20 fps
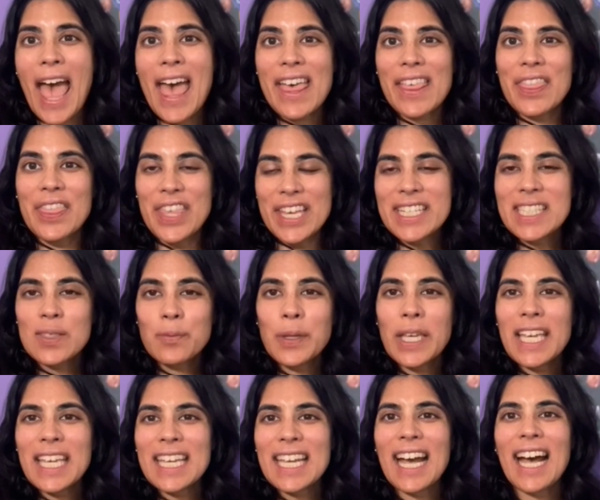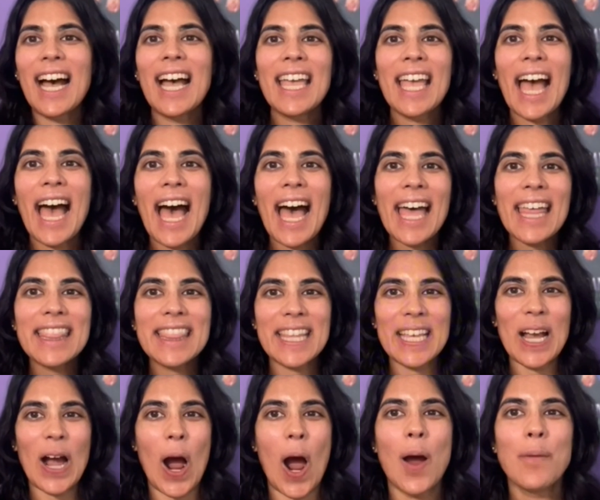This week, I had
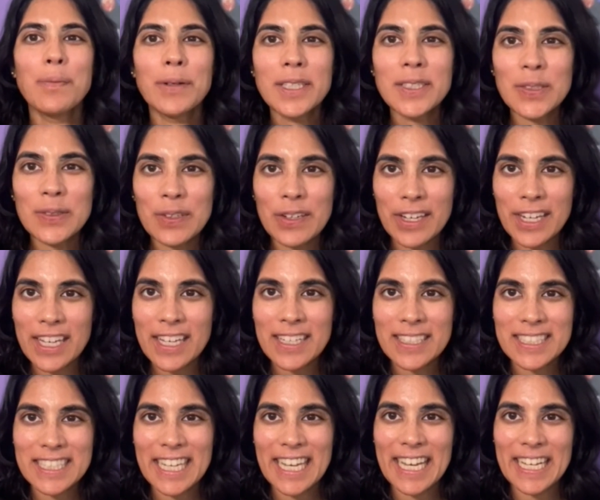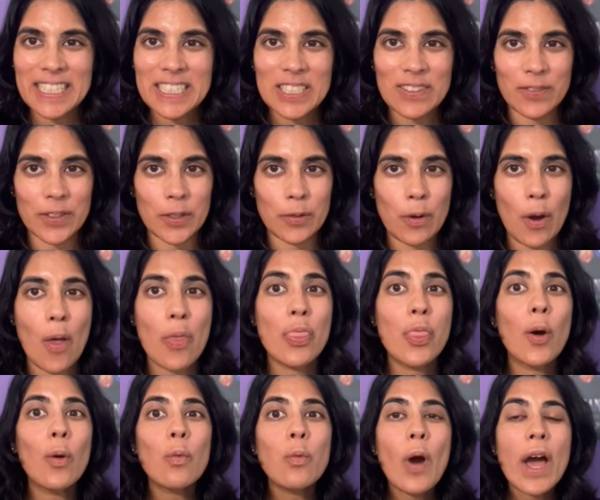the opportunity to interview
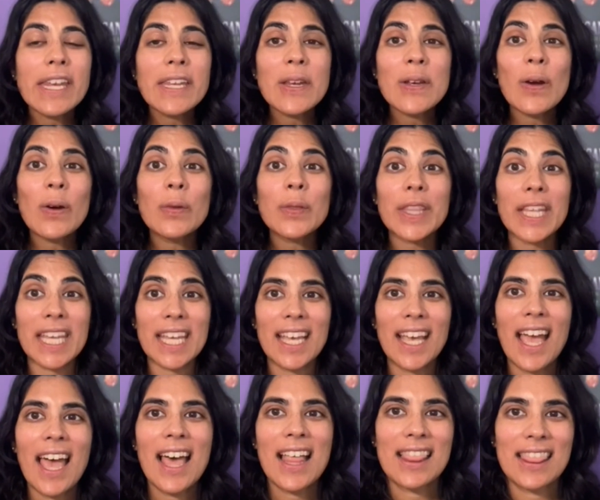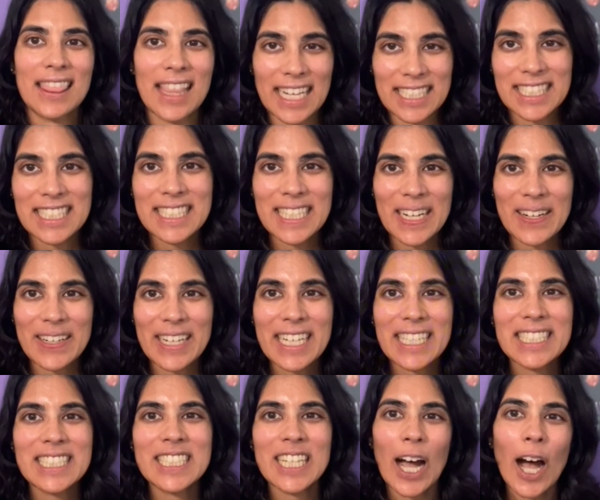the one and only legendary
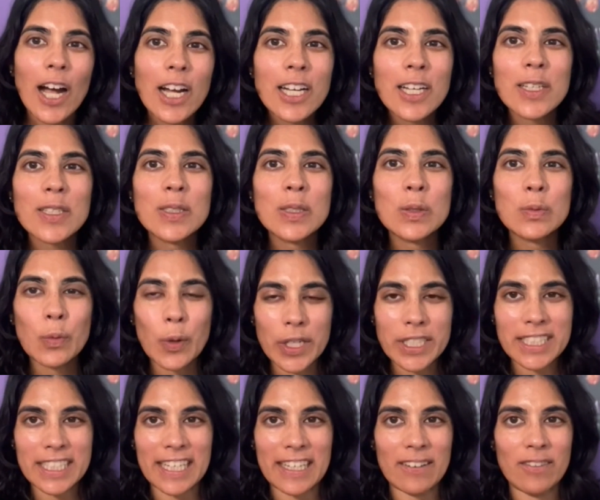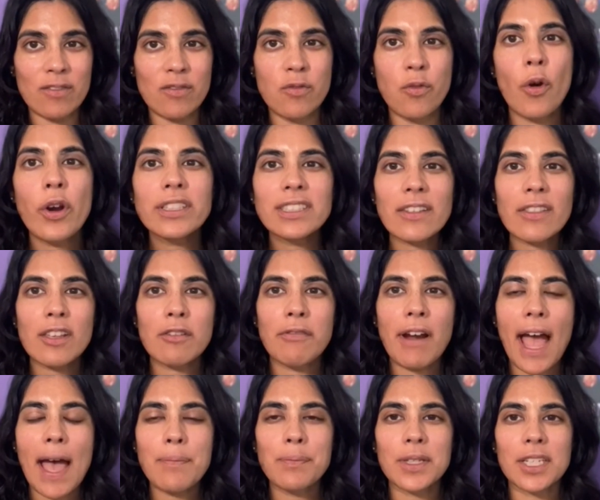Chuck Swirsky, voice of the
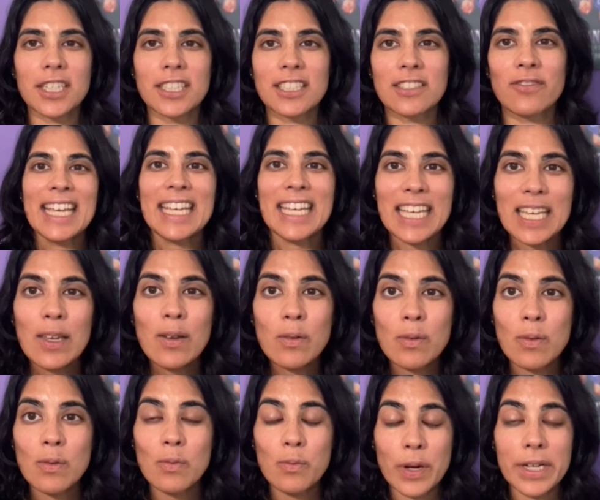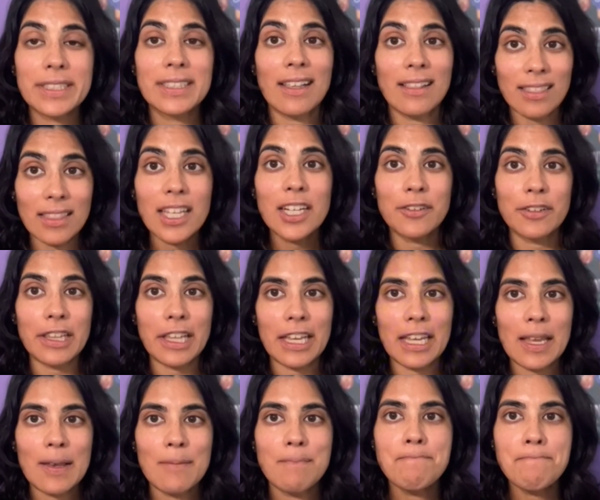Raptors. He was
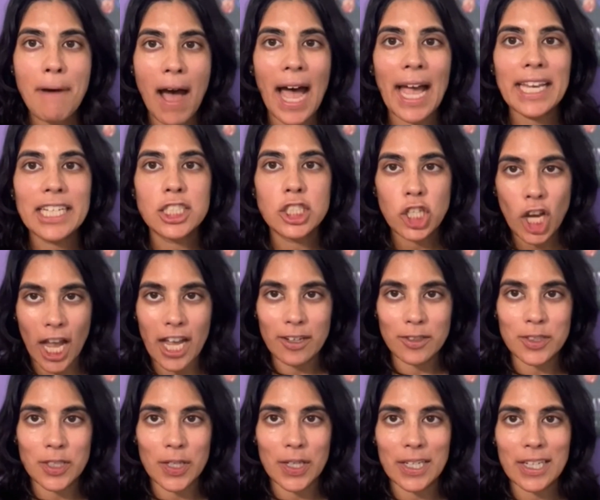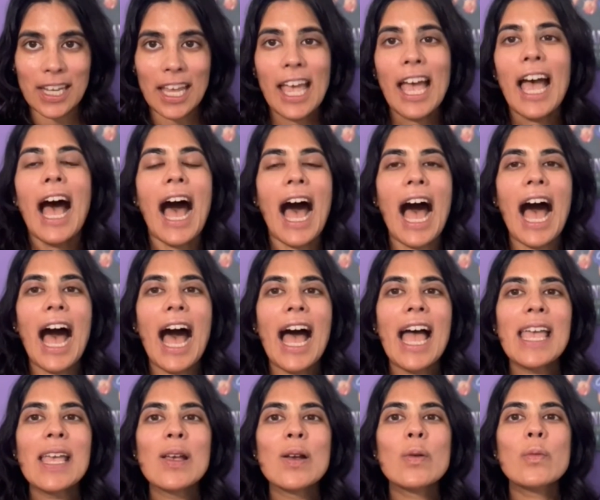literally my childhood.
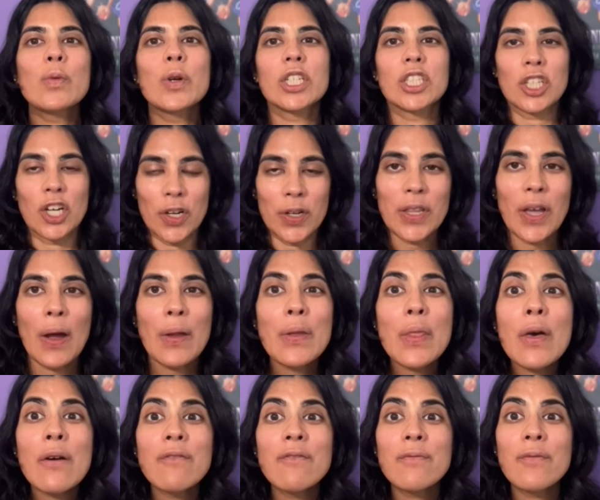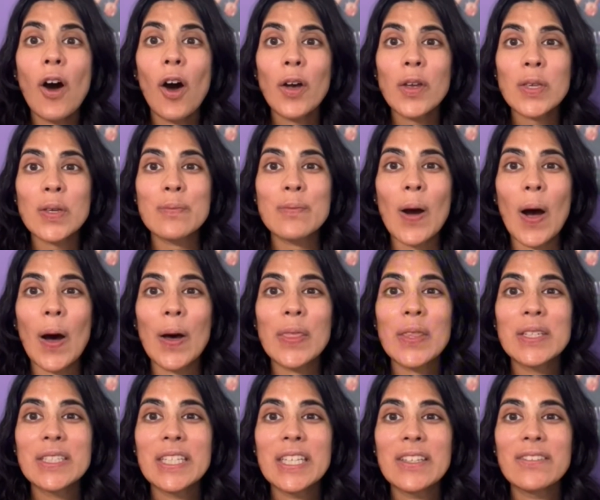I would turn down the volume on the
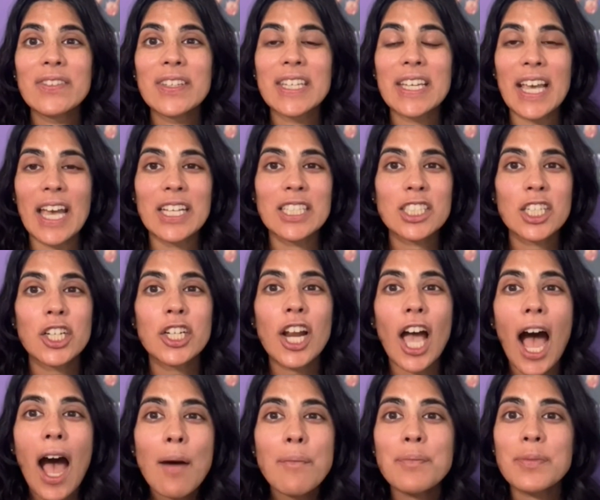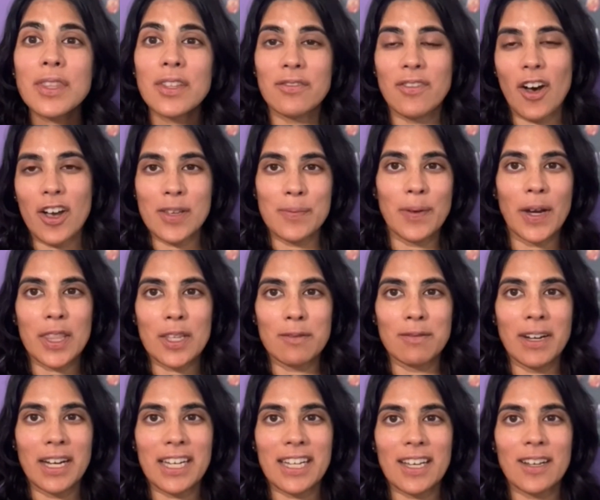TV and turn up the volume on the
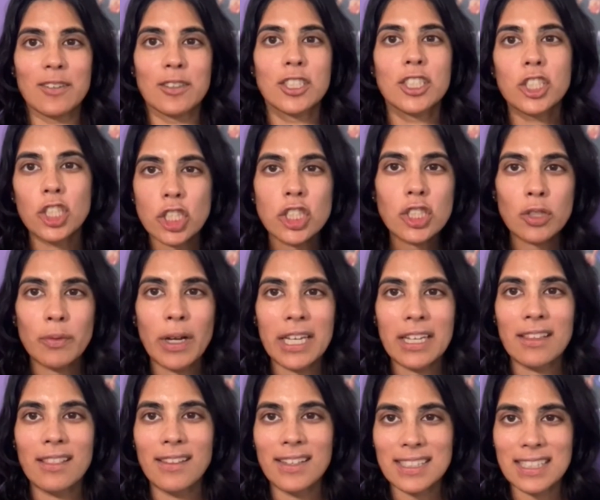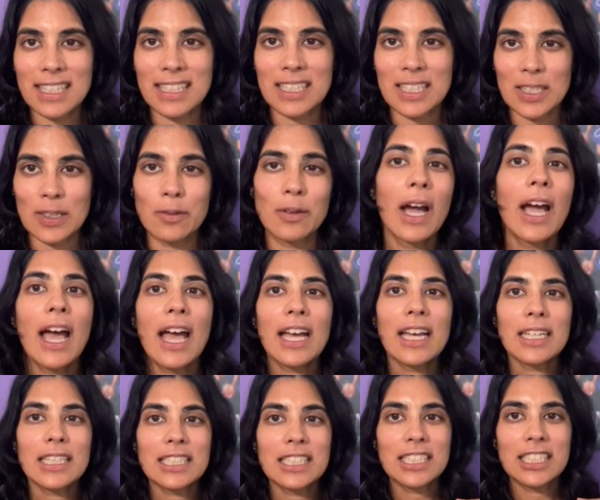radio just so I can listen to
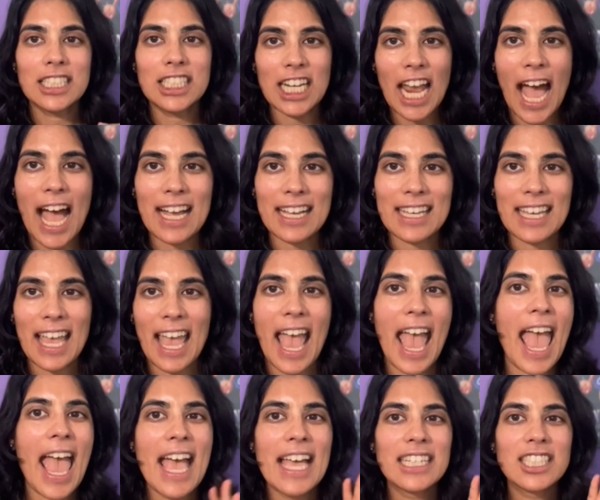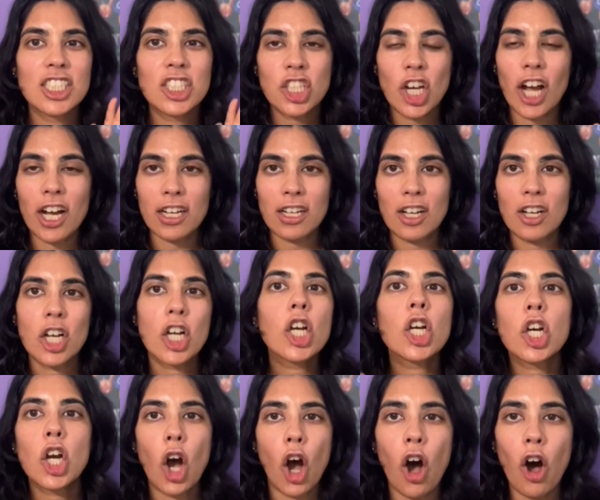Jack and Chuck
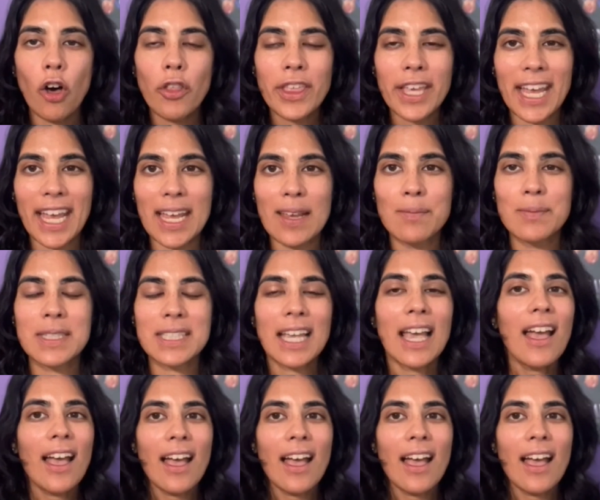call the games.